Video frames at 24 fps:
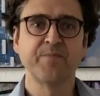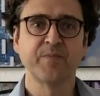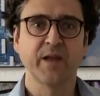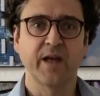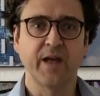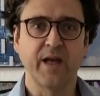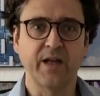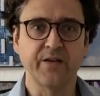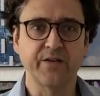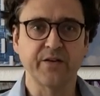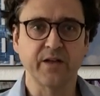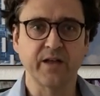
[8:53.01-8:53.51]

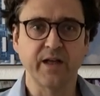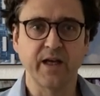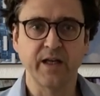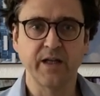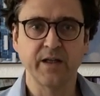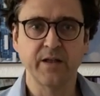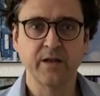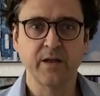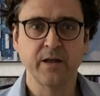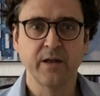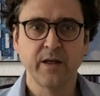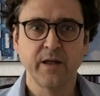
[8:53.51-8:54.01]
and
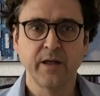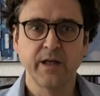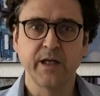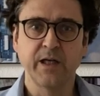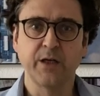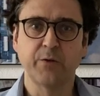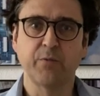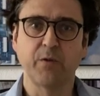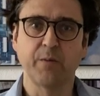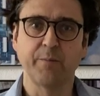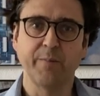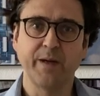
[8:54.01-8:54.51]
again, it
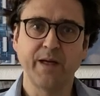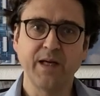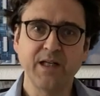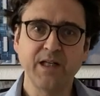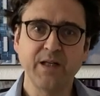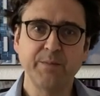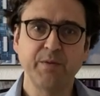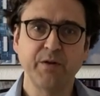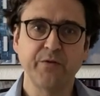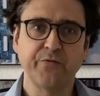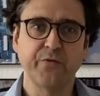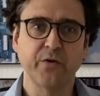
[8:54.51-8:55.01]
will mainly
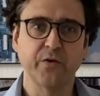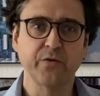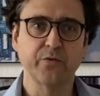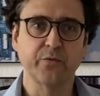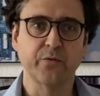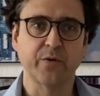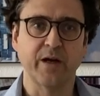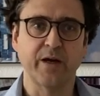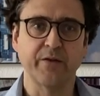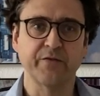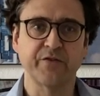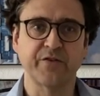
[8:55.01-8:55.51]
be
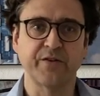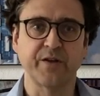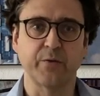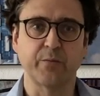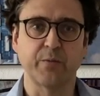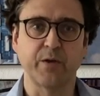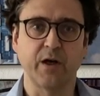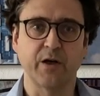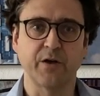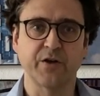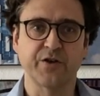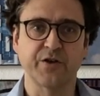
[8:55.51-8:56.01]
photographs that we
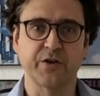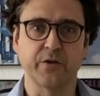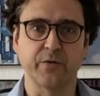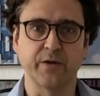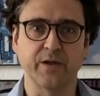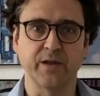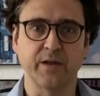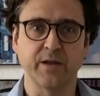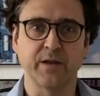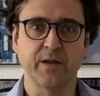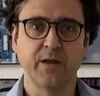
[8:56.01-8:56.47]
are showing.